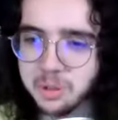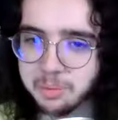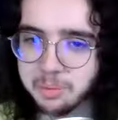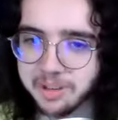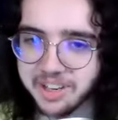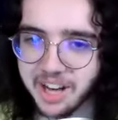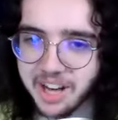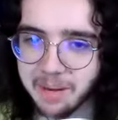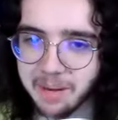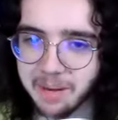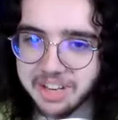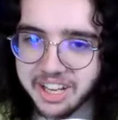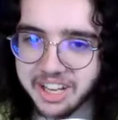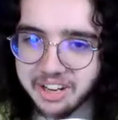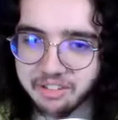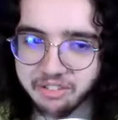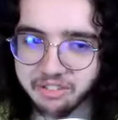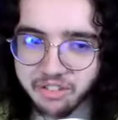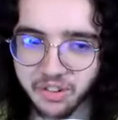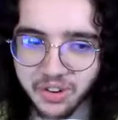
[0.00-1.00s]
be
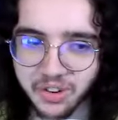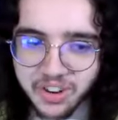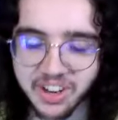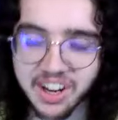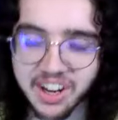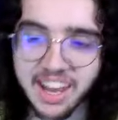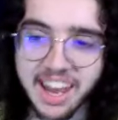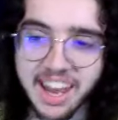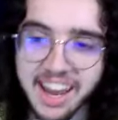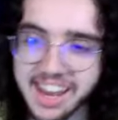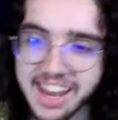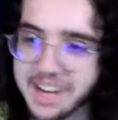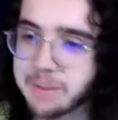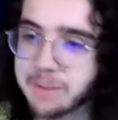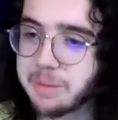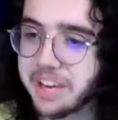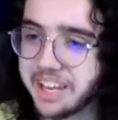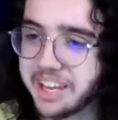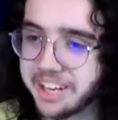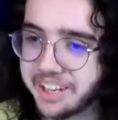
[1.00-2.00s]
nominated for
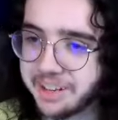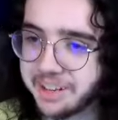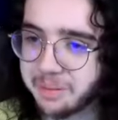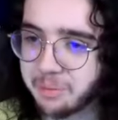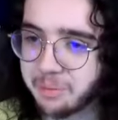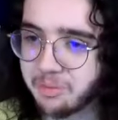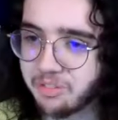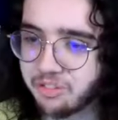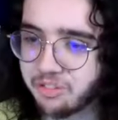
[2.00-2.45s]
animated